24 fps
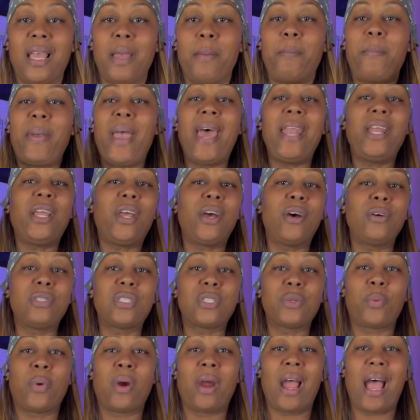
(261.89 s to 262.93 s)

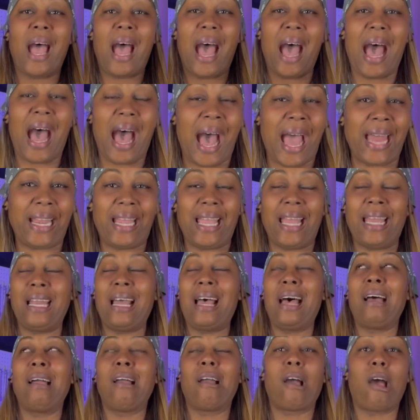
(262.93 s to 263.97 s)
Petticoats were hot and
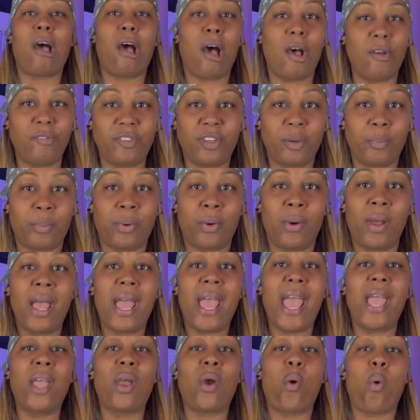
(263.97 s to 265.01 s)
uncomfortable
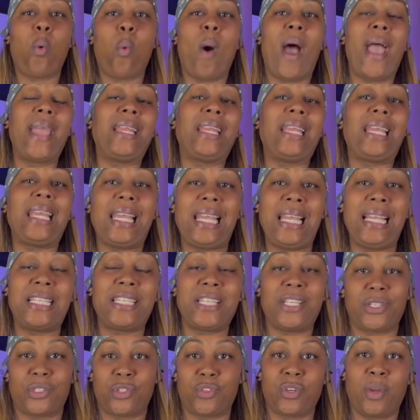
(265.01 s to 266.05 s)
and quite easy
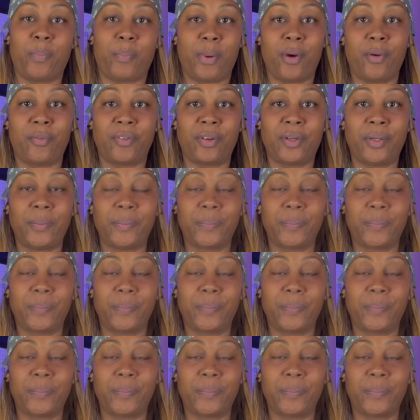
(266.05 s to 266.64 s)
to trip over.